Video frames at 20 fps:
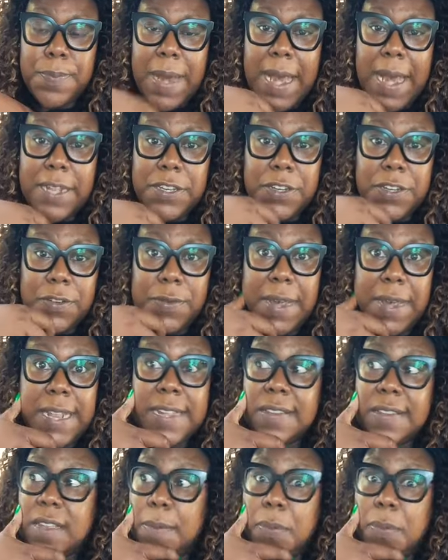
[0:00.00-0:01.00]
I do. And
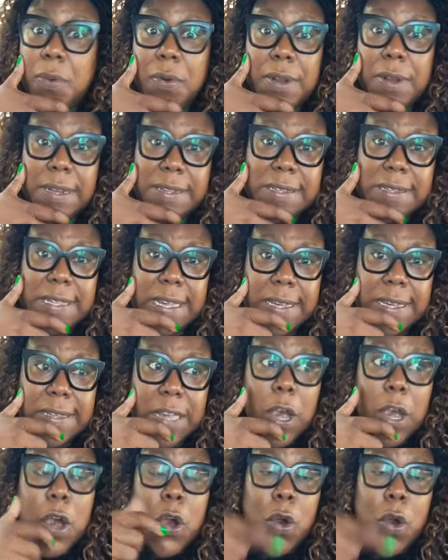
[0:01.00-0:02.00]
it's important this
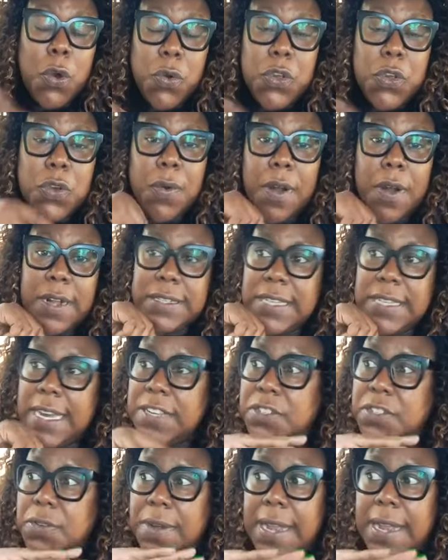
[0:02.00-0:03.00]
season. Who you are
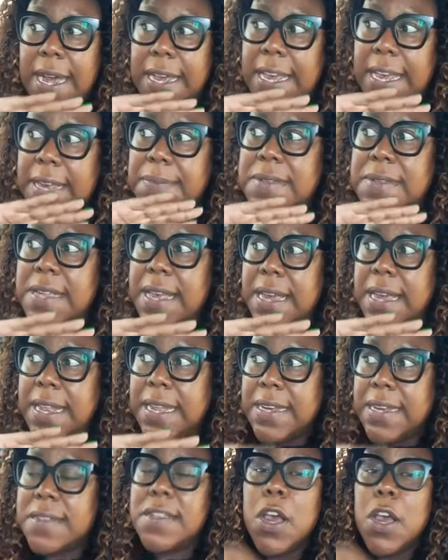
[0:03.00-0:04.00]
attached to, and I keep saying
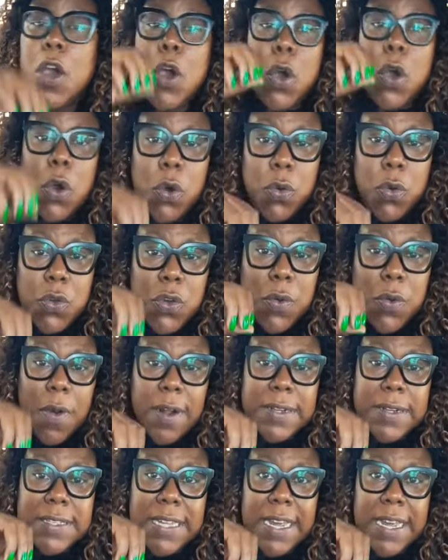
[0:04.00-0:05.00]
this, who you
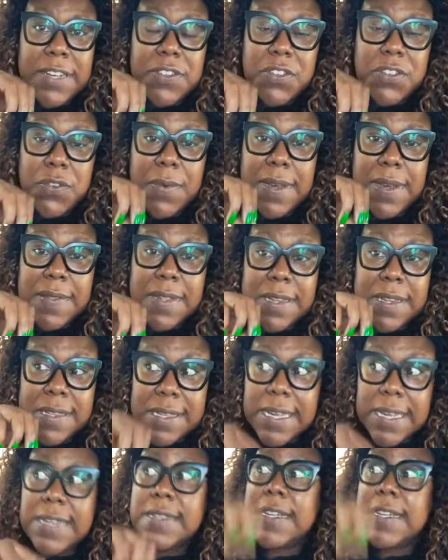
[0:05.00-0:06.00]
are attached to in this
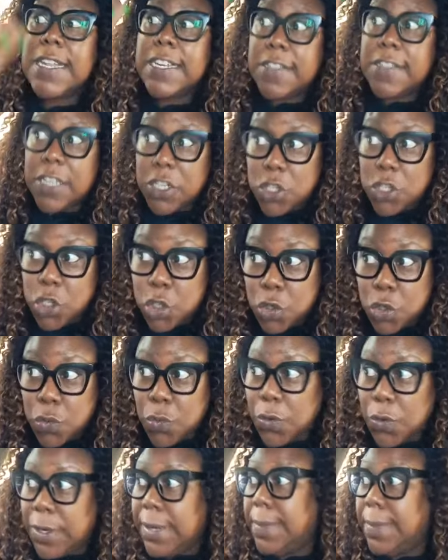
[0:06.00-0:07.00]
season is
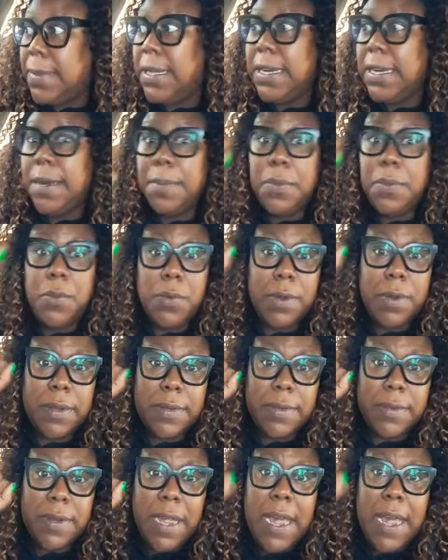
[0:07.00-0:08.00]
extremely
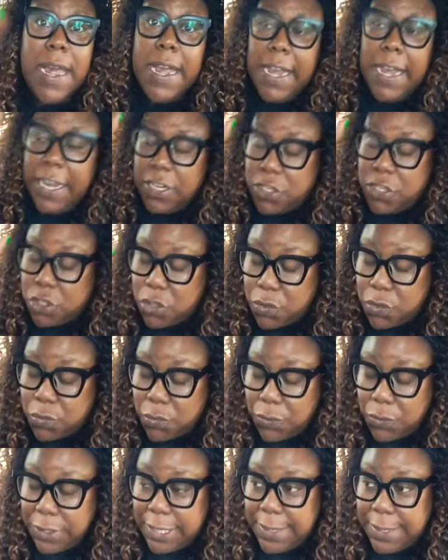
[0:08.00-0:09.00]
important.
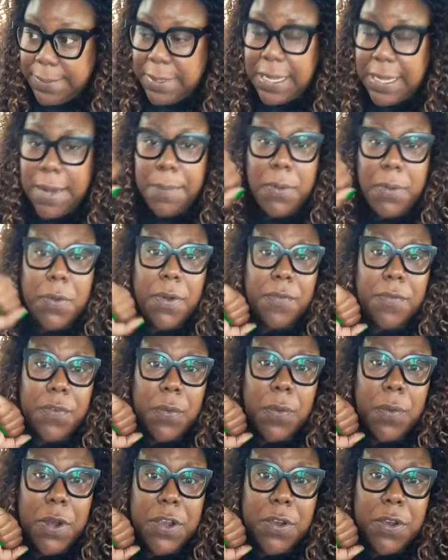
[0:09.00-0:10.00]
Extremely important
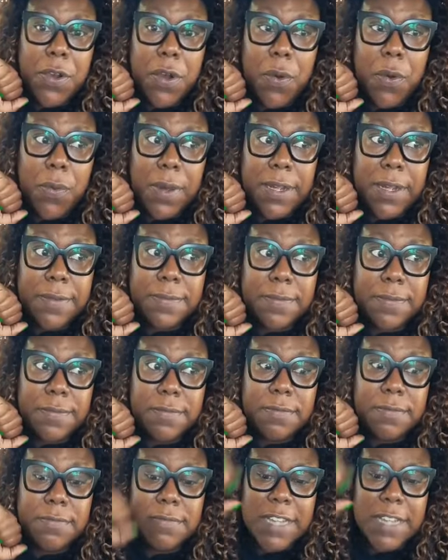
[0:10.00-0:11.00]
for where you're going.
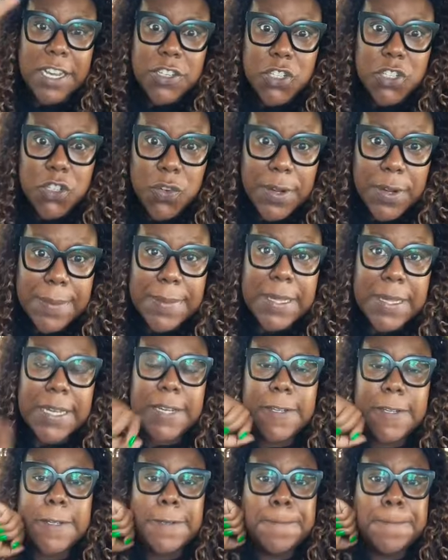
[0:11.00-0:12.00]
Extremely.